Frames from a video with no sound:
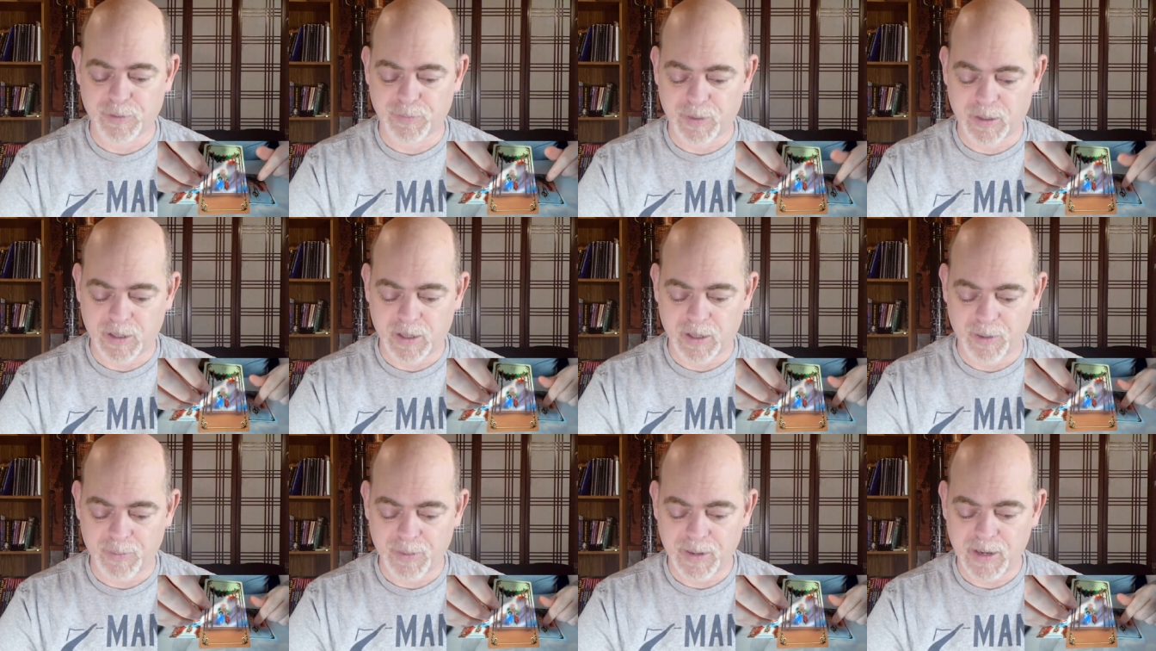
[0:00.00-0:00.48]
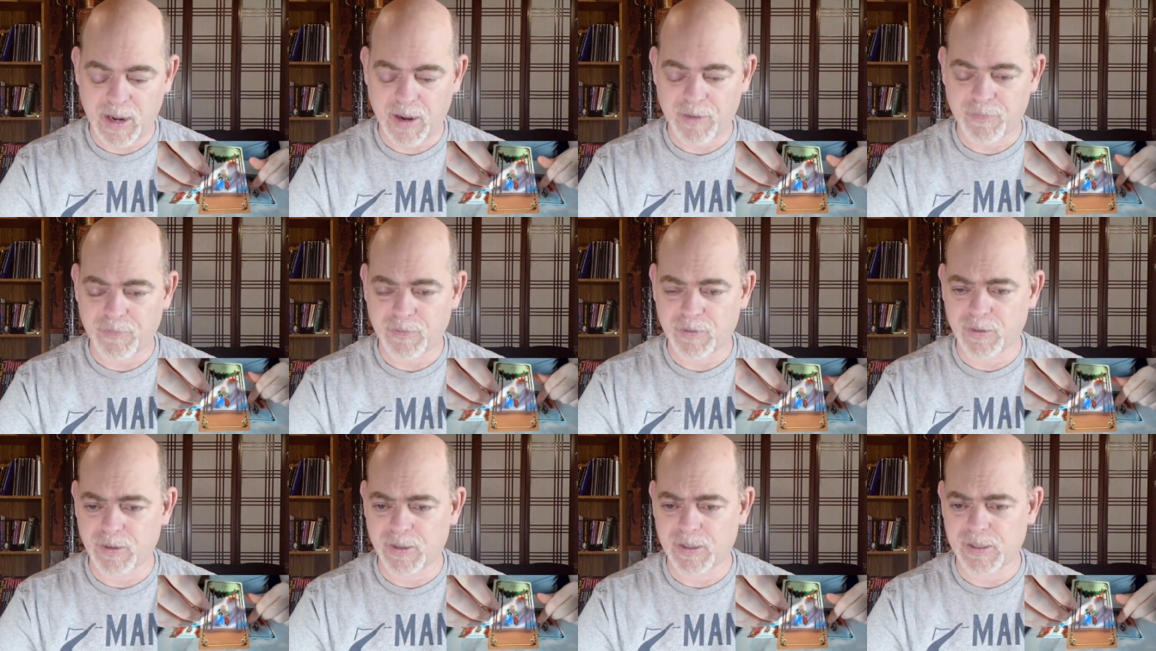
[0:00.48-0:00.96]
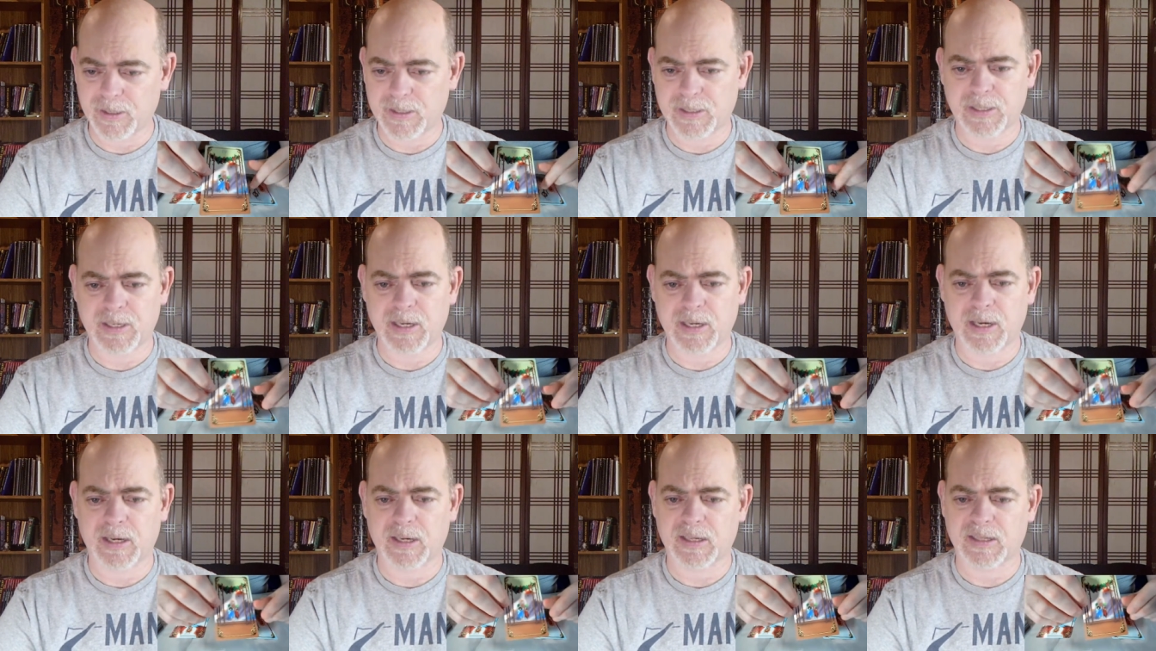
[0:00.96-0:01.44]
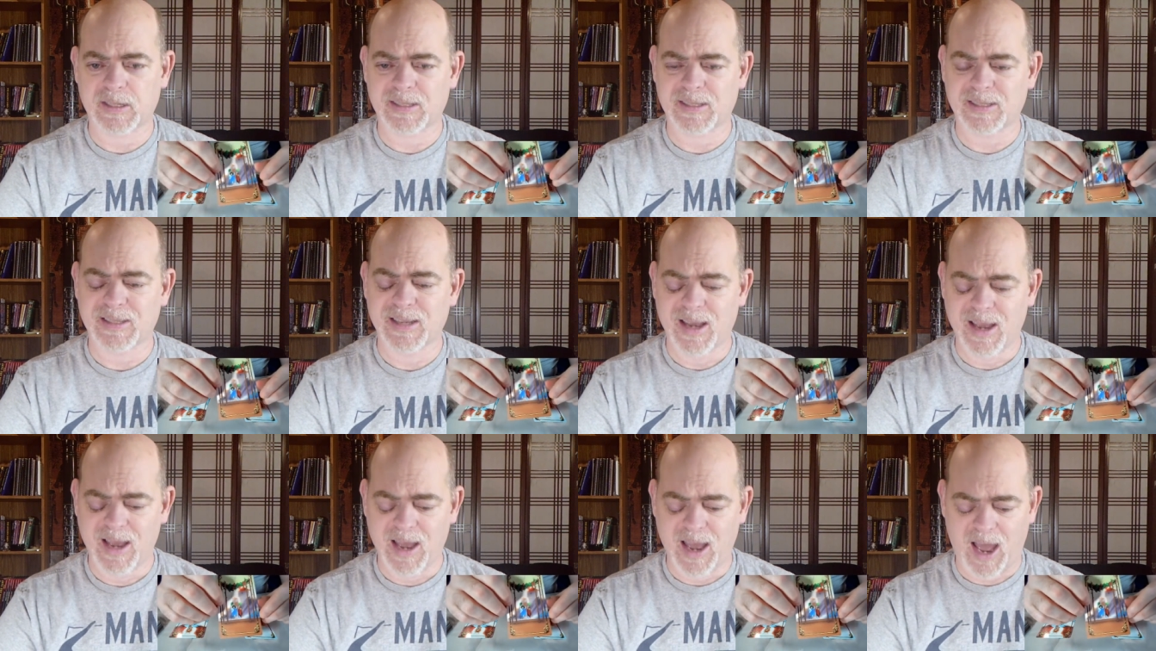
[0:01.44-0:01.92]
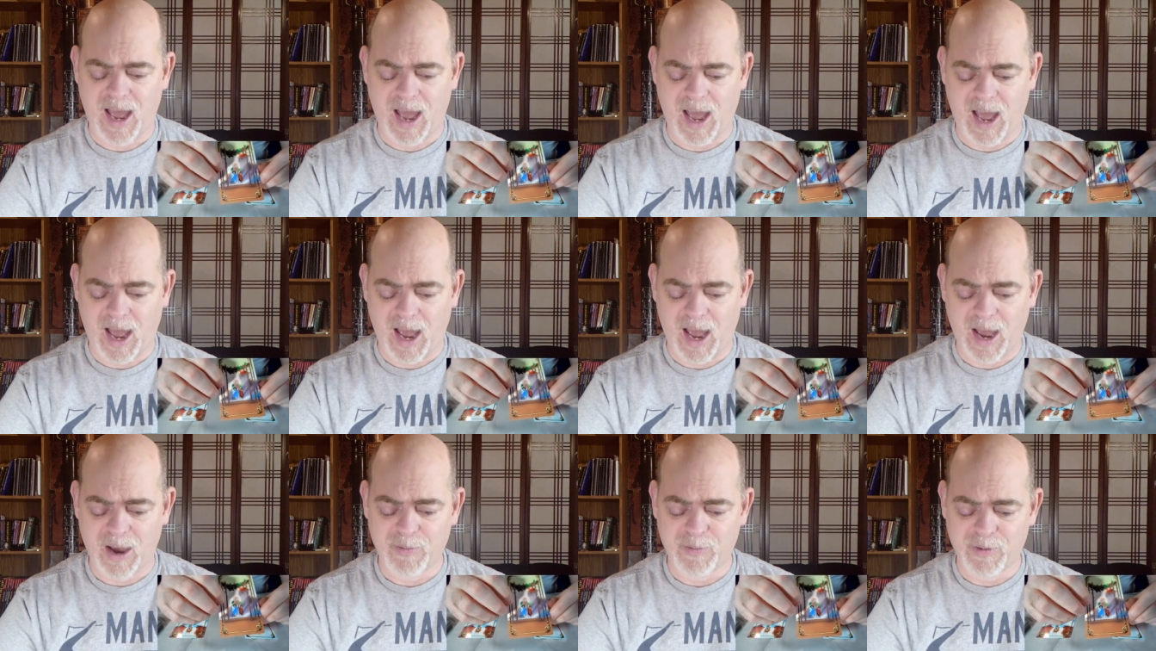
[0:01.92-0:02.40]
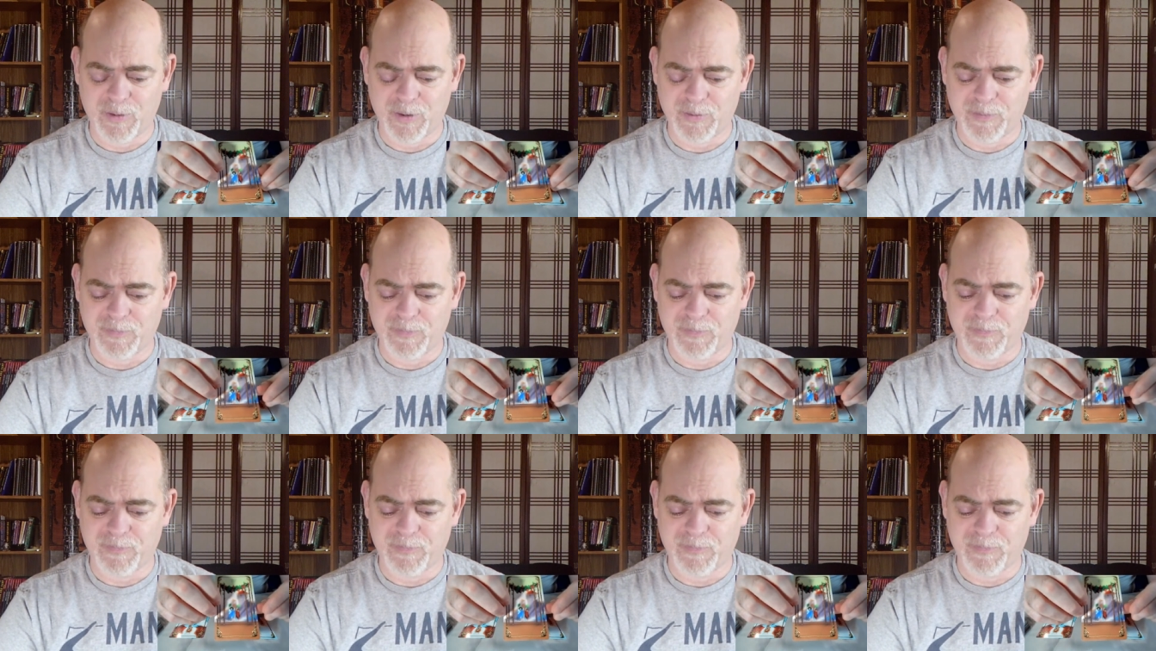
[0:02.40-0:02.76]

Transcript: But coming after the six, I would